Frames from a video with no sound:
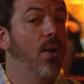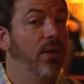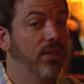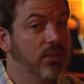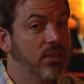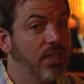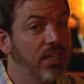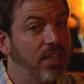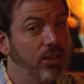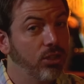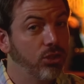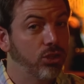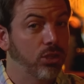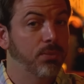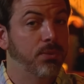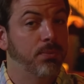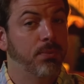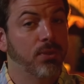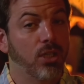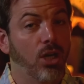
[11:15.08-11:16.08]
at the link in the
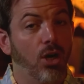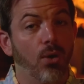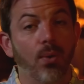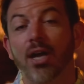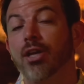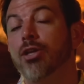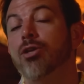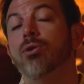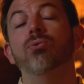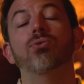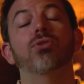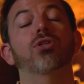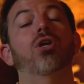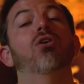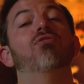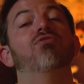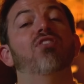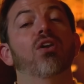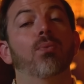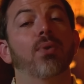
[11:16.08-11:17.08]
description below and use the
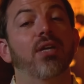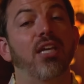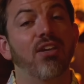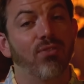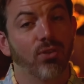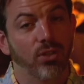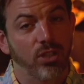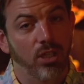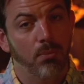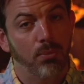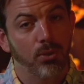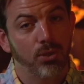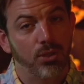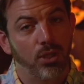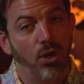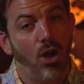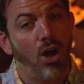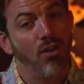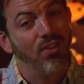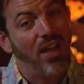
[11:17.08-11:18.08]
code VinWiki for
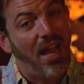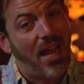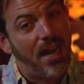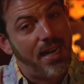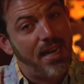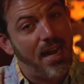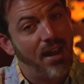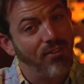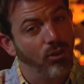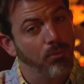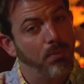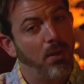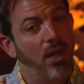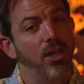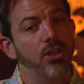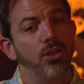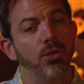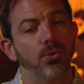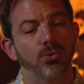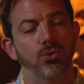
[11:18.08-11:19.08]
10% off and never buy
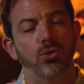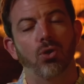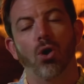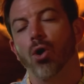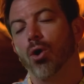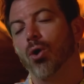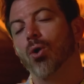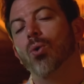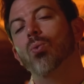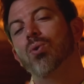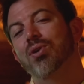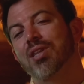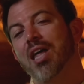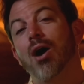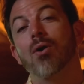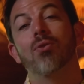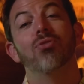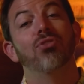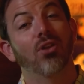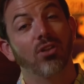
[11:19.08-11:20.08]
a used car
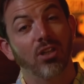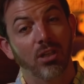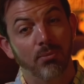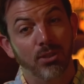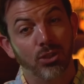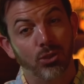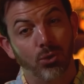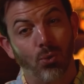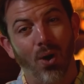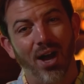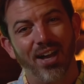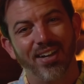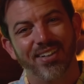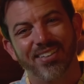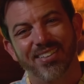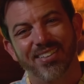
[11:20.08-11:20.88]
without the Lemon Squad.